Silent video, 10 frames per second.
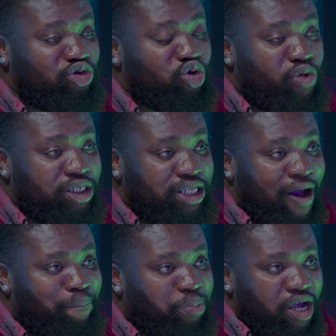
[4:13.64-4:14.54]
lose to West
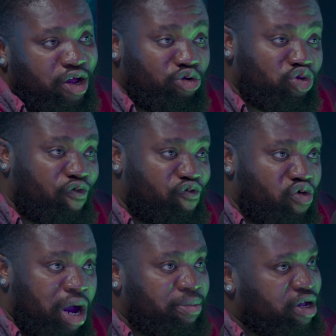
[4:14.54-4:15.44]
Ham, lose to
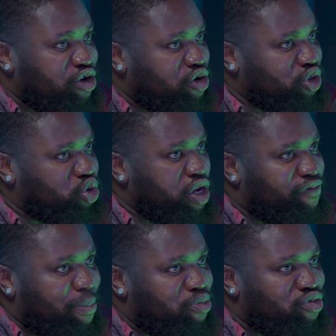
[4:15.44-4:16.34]
Fulham, lose to
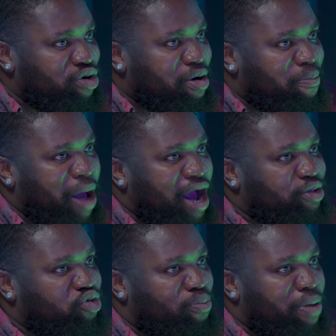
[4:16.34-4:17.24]
Liverpool, back to